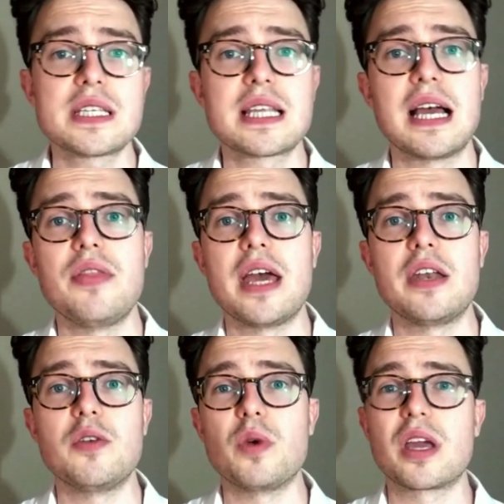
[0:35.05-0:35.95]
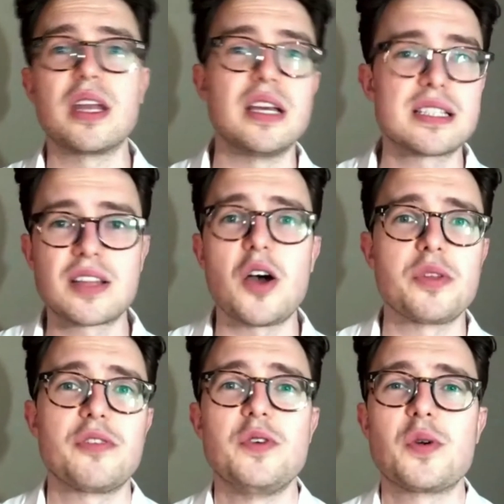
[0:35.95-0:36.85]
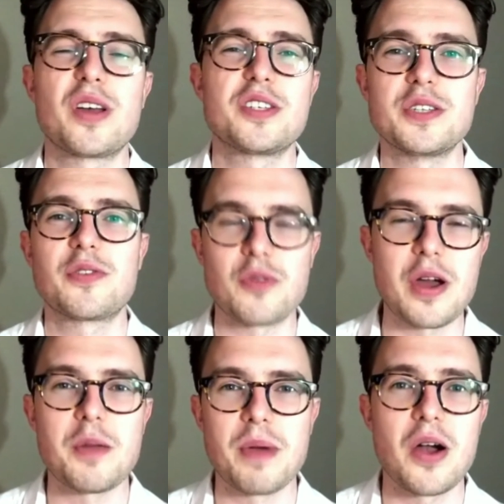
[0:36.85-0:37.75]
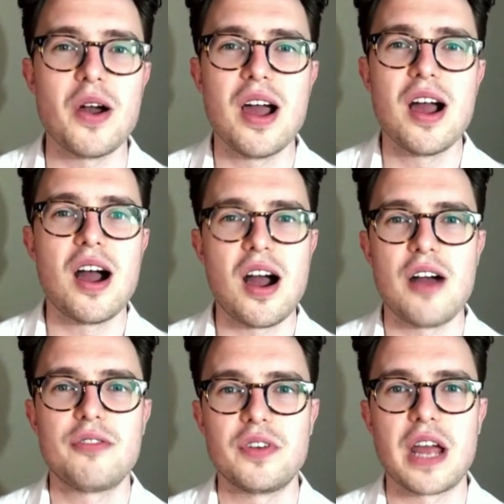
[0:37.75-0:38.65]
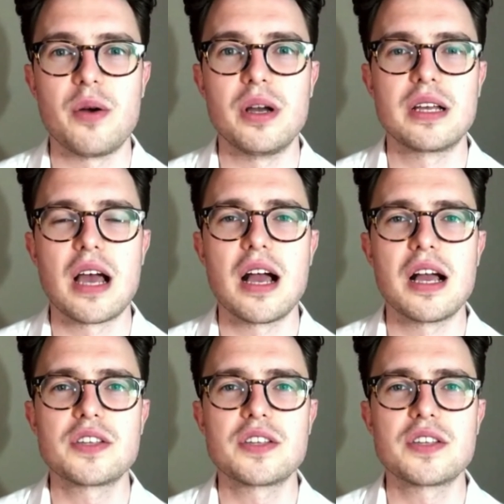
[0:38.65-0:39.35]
and then we're going to start with a few questions for around about half an hour.